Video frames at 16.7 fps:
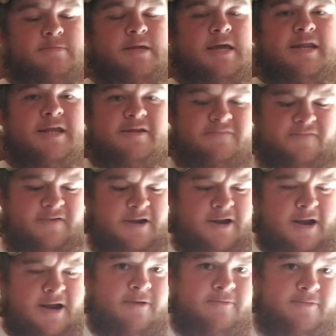I did
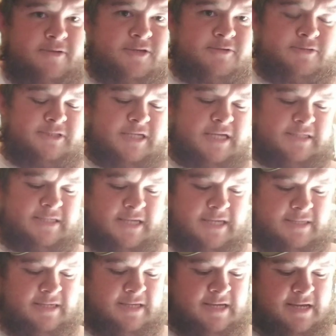figure out. When you set
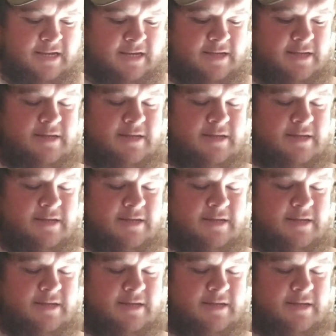that thing,